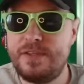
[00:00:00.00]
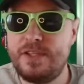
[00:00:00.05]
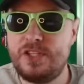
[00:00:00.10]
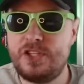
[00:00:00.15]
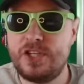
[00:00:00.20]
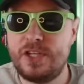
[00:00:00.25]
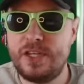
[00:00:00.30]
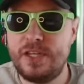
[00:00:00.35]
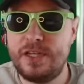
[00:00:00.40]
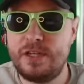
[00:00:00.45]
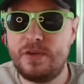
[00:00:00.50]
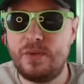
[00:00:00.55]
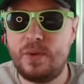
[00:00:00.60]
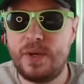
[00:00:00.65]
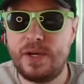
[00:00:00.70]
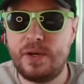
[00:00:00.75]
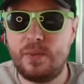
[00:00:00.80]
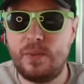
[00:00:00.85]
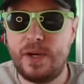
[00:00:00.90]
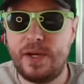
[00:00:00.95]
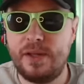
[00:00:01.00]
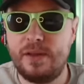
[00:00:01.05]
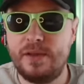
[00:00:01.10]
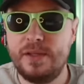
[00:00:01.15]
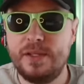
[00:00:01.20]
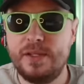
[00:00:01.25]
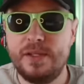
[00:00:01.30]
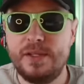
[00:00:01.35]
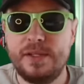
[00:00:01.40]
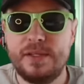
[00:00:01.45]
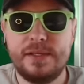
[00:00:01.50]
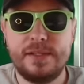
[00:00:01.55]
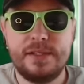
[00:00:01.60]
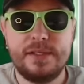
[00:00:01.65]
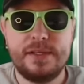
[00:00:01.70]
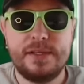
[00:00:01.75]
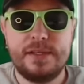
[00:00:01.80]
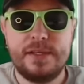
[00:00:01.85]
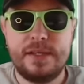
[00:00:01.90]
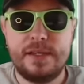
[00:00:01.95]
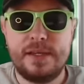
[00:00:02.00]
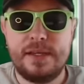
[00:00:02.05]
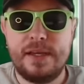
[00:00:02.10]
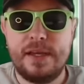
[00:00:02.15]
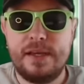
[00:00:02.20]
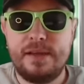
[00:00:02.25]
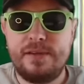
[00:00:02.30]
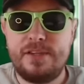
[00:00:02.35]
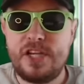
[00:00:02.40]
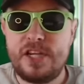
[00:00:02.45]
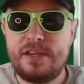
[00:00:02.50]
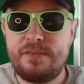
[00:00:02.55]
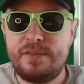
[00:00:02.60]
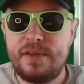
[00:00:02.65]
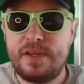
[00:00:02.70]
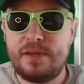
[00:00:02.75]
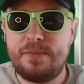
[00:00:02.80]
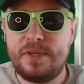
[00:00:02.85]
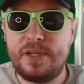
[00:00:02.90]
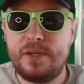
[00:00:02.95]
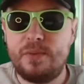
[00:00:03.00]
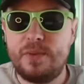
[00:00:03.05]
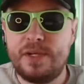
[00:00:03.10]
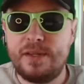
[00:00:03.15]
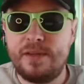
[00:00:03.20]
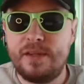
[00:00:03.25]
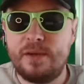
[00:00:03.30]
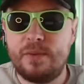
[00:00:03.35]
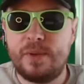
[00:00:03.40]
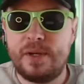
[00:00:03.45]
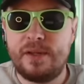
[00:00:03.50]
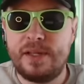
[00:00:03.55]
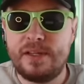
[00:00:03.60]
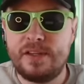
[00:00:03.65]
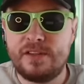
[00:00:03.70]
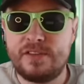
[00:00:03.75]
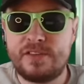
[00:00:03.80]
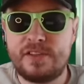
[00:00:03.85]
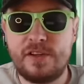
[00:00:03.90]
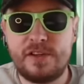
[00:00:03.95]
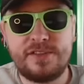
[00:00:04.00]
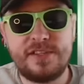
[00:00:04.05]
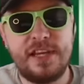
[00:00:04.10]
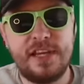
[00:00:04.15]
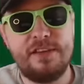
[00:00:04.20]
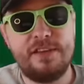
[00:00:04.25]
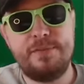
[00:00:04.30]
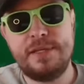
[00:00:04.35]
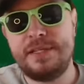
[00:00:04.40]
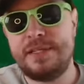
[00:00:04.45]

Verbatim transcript: feature in quite a while. I actually haven't had a big one in there a while, and the slots have